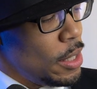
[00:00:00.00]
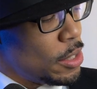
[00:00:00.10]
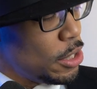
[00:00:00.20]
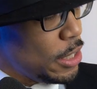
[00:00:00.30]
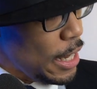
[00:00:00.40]

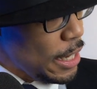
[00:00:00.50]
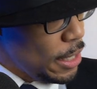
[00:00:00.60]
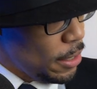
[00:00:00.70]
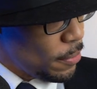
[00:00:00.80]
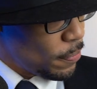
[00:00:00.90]

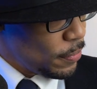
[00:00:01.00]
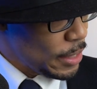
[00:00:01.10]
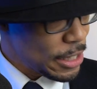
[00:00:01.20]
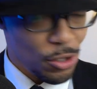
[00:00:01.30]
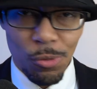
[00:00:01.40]
Today,
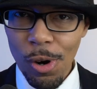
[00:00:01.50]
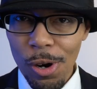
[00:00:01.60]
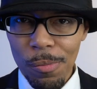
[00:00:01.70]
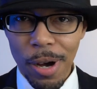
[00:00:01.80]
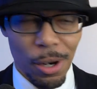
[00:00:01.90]
that's the
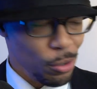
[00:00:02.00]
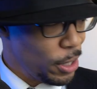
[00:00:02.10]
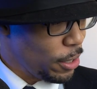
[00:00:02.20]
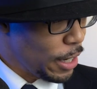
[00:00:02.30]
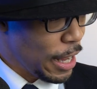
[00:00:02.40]
wrong bottle
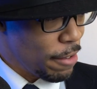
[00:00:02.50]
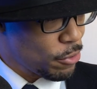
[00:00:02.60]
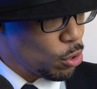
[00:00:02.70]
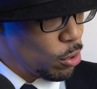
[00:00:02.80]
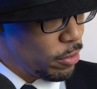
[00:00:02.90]
there. I
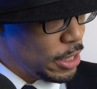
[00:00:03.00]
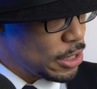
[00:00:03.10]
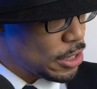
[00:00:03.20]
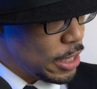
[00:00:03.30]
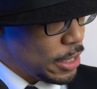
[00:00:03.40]
have two of
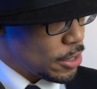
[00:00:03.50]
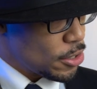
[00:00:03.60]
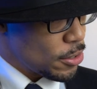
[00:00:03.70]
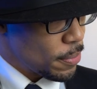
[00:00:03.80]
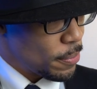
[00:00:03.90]
these
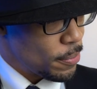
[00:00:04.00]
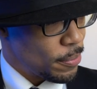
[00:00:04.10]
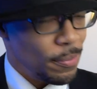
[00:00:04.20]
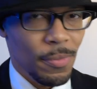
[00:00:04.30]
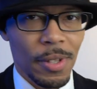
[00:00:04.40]
things.
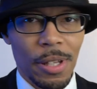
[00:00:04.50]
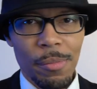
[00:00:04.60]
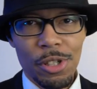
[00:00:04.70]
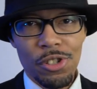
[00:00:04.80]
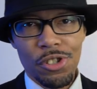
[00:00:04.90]
Let
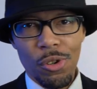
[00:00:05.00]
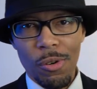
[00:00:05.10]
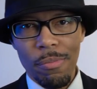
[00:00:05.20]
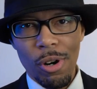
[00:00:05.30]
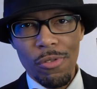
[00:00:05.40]
me just show
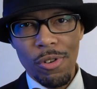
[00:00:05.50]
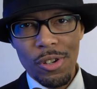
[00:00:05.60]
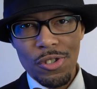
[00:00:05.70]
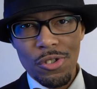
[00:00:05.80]
them both on